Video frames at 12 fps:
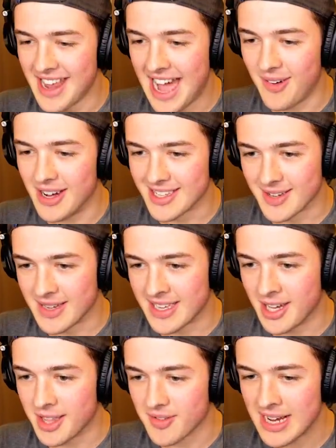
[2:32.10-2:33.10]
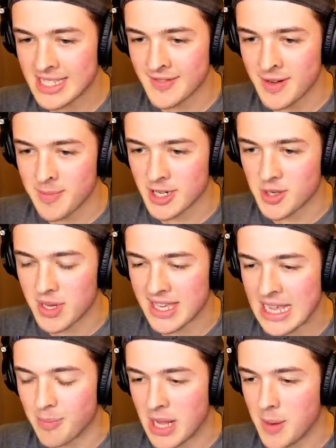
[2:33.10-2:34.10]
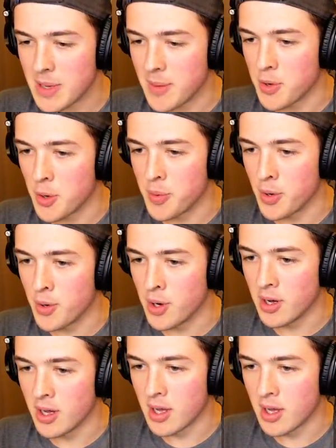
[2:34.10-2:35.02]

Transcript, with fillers: now what? Do we kill the rest of them or do we keep Pee-Pee-Poo-Poo?